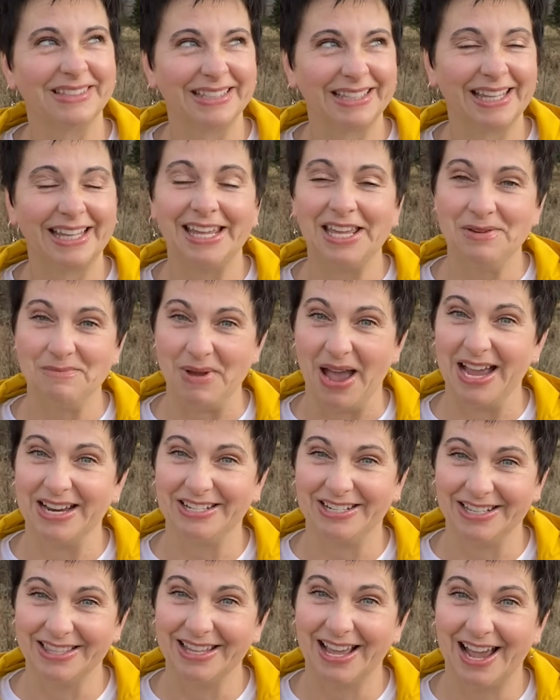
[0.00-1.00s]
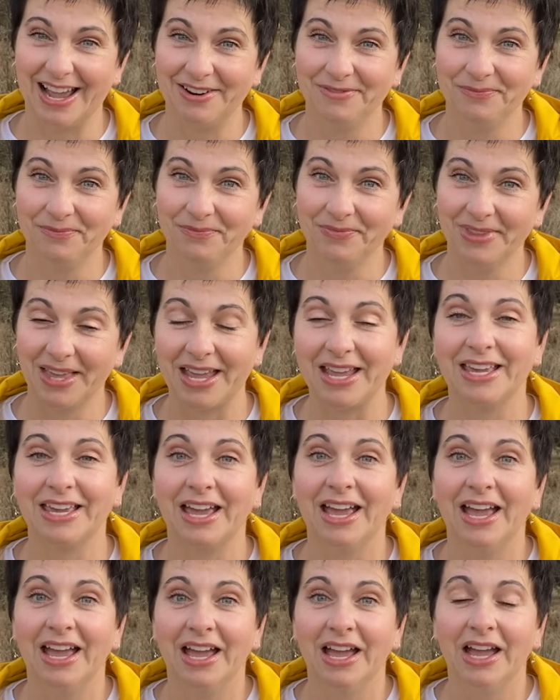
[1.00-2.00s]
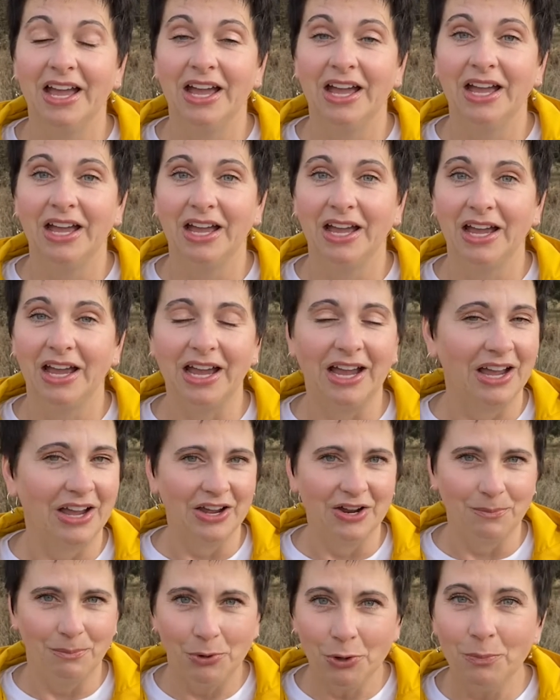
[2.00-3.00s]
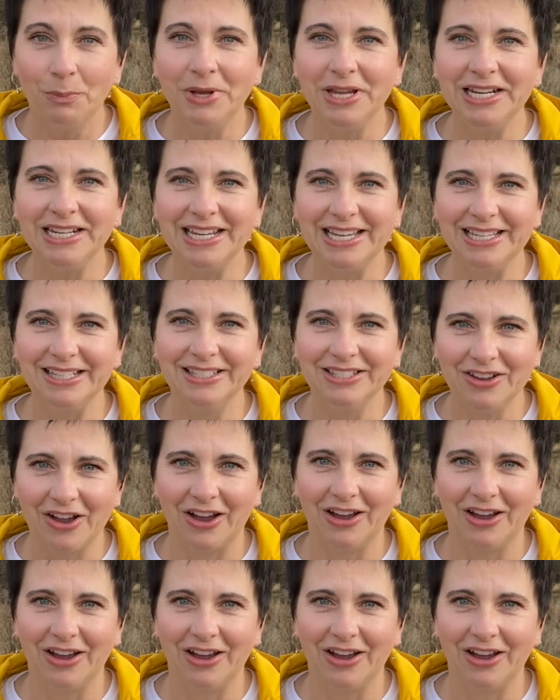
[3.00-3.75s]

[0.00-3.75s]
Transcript: Imagine that. Like, pooping is not